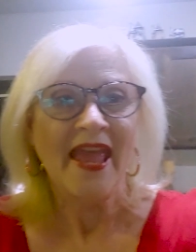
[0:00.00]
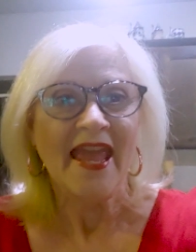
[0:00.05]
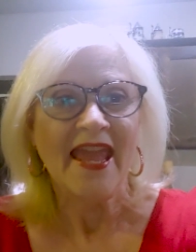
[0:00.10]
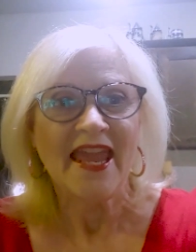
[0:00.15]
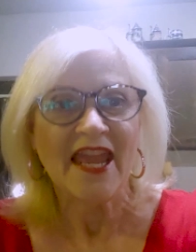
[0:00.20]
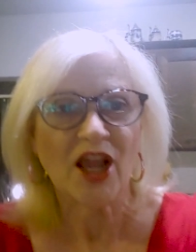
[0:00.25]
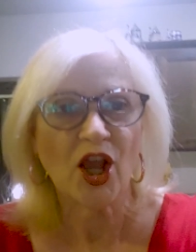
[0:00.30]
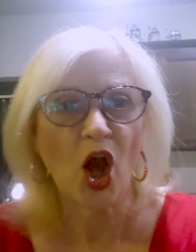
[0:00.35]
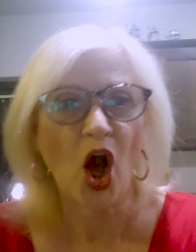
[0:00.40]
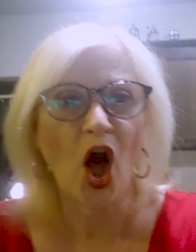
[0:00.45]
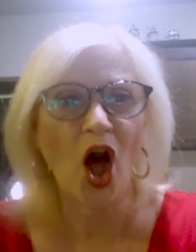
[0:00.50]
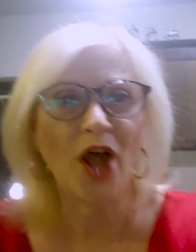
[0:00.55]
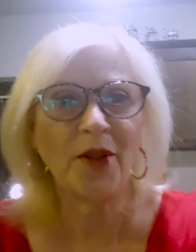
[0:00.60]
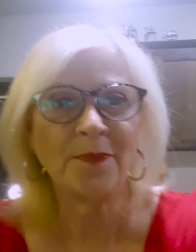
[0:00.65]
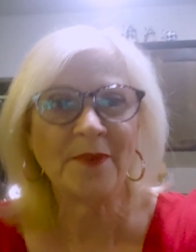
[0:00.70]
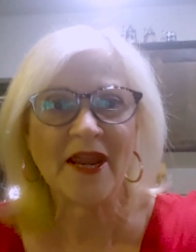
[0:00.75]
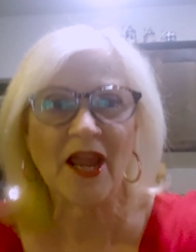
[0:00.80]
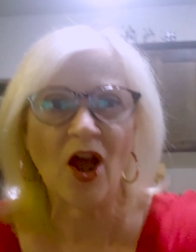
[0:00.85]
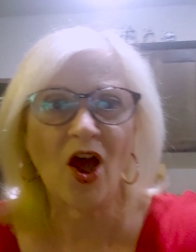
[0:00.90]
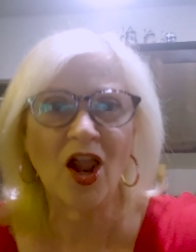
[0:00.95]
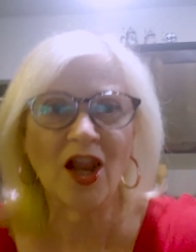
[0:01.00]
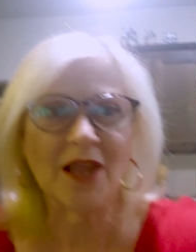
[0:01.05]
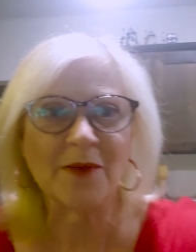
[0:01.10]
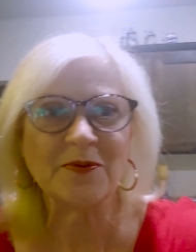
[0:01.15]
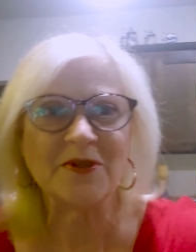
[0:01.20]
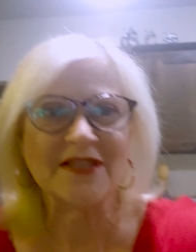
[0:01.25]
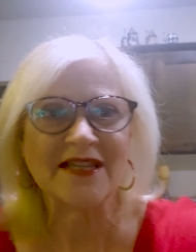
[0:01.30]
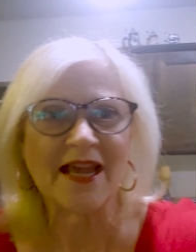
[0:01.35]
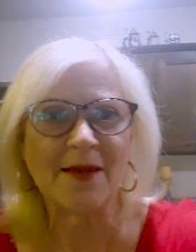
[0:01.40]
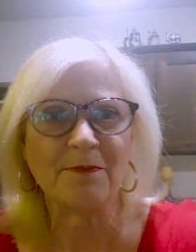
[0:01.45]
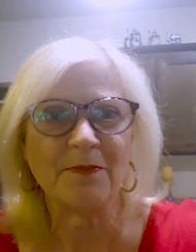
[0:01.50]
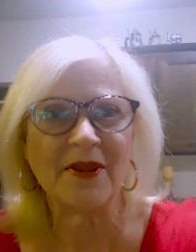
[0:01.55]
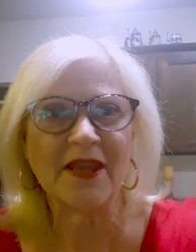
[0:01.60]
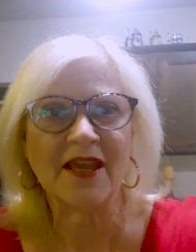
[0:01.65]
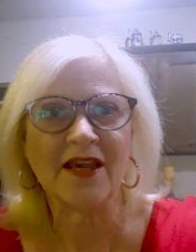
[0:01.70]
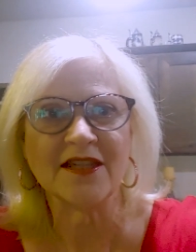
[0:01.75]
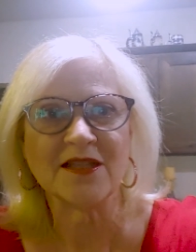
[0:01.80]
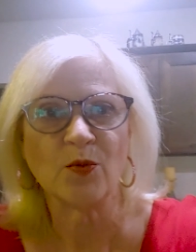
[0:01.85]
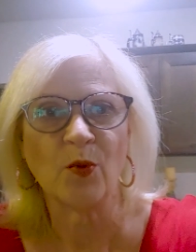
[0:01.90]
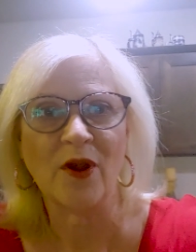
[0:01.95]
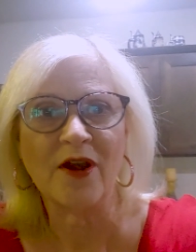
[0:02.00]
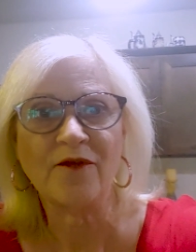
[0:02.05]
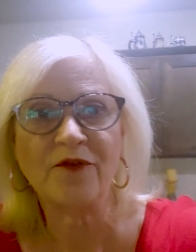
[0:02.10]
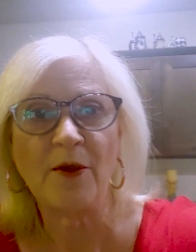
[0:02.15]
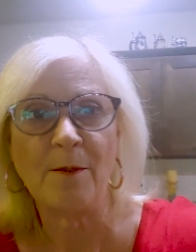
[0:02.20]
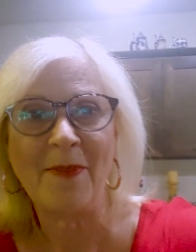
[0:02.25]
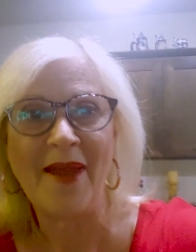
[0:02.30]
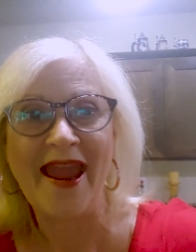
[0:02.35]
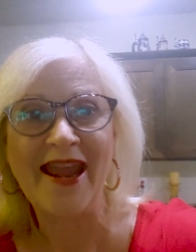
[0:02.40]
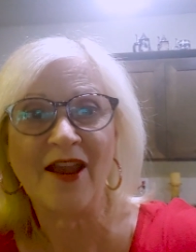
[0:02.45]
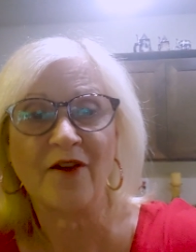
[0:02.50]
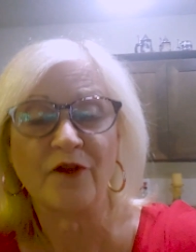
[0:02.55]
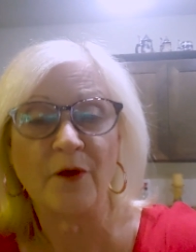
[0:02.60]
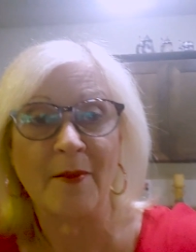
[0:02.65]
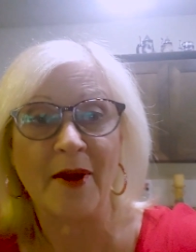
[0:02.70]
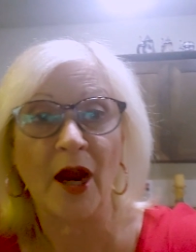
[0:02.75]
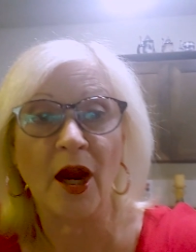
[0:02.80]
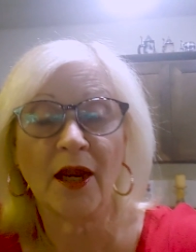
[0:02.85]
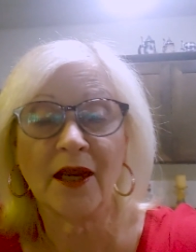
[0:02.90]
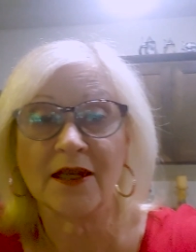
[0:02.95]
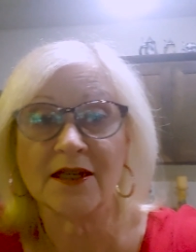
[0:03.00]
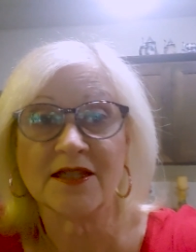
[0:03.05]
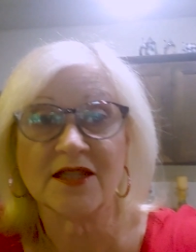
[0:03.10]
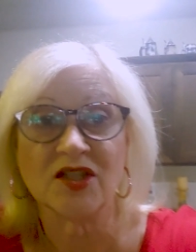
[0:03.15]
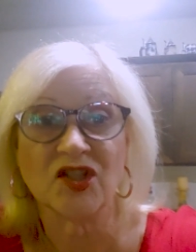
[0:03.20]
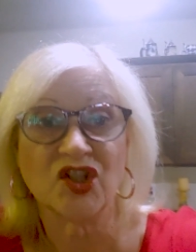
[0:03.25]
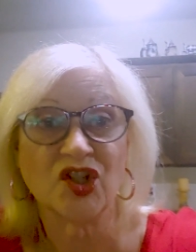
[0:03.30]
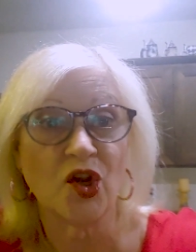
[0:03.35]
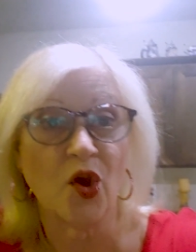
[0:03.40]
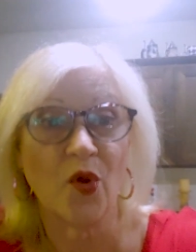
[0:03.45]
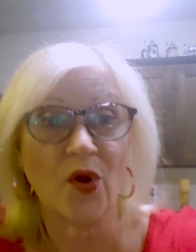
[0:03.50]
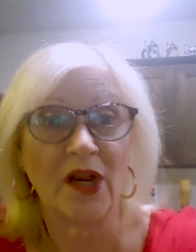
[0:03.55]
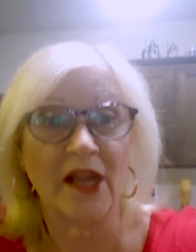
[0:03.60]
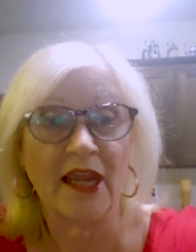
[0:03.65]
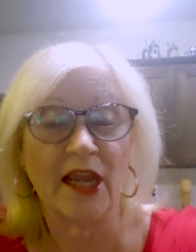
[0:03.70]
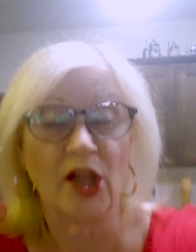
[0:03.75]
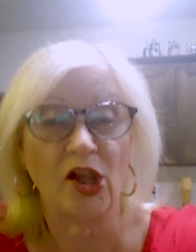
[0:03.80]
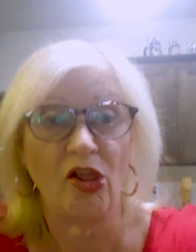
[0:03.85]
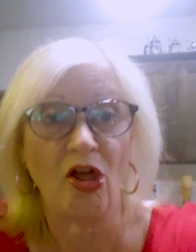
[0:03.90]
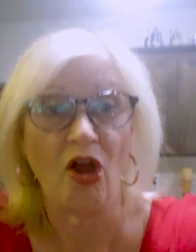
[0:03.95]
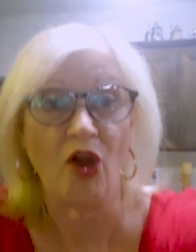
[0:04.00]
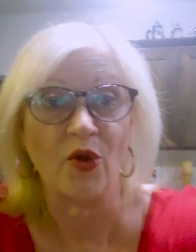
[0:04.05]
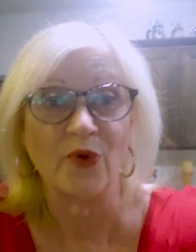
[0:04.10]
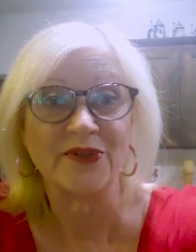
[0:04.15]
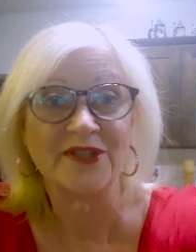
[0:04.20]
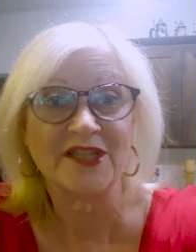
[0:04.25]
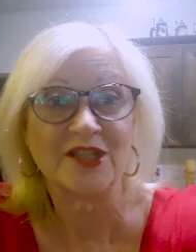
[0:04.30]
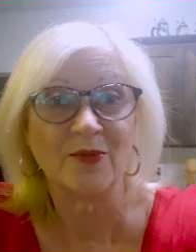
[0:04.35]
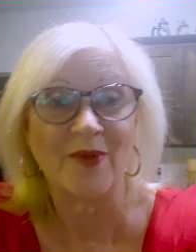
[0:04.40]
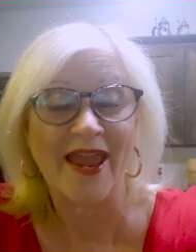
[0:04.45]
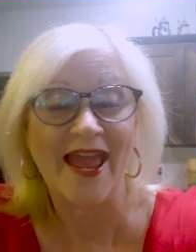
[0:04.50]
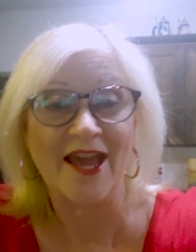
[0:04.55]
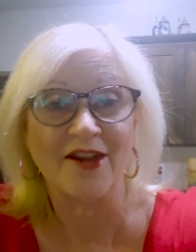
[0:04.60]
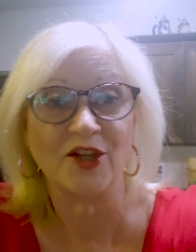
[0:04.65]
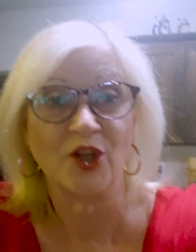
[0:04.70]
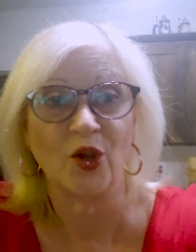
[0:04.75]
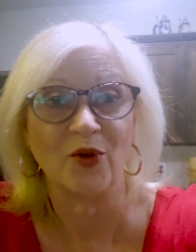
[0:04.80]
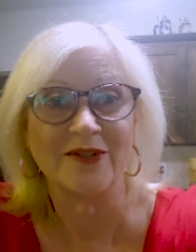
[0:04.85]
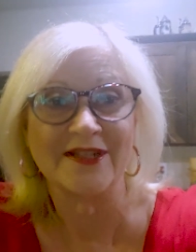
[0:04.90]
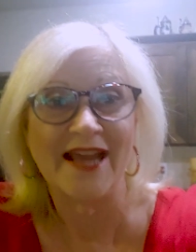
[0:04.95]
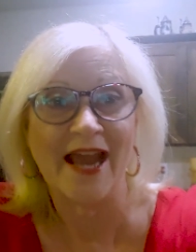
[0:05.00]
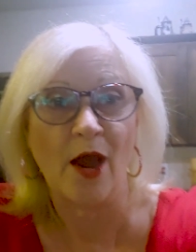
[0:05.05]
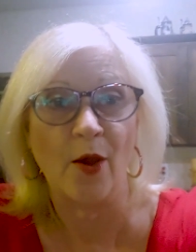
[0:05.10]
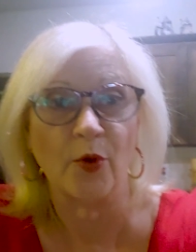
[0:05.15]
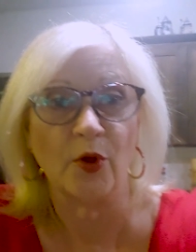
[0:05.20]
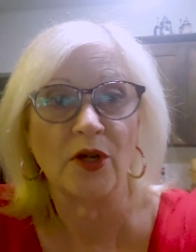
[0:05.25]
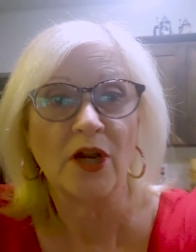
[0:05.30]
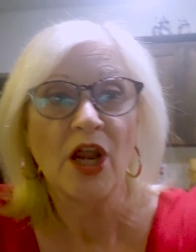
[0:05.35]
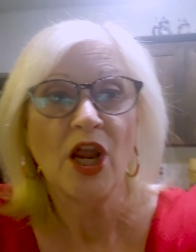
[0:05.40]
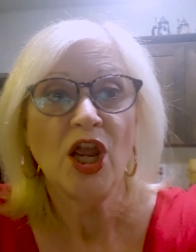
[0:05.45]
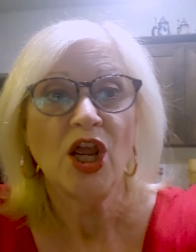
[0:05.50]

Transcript: He called me all upset because one of the Bank of Americas is totally closed, so we had to go down